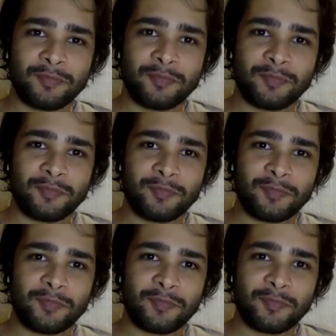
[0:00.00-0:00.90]

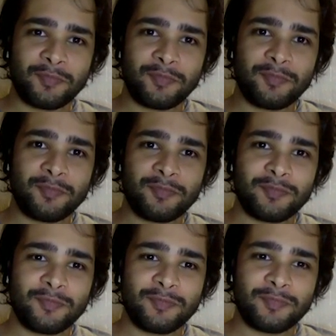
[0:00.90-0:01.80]

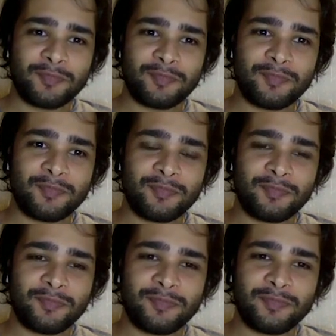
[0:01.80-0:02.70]

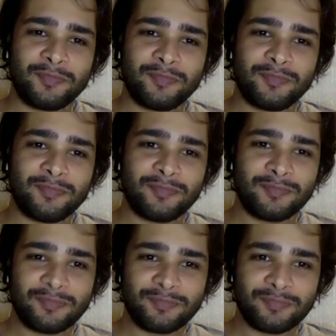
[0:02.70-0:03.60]

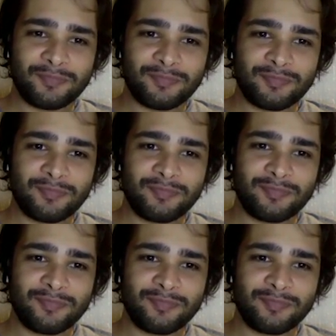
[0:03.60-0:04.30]
The person shown says nothing.